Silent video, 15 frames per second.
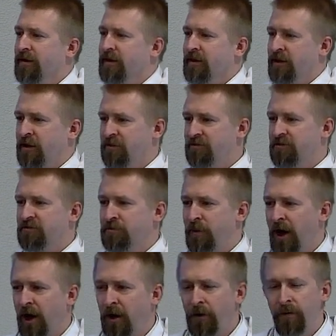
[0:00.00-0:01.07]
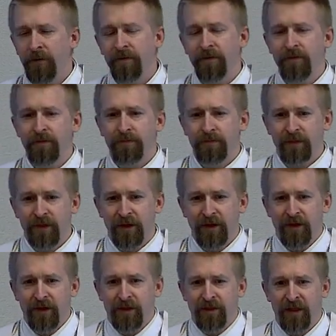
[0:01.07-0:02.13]
there's a smell
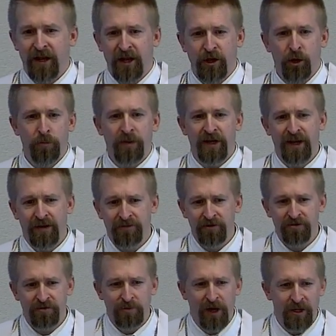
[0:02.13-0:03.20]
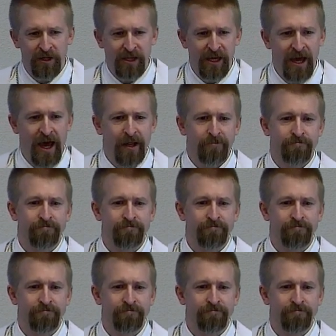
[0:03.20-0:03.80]
that I hope I never smell again.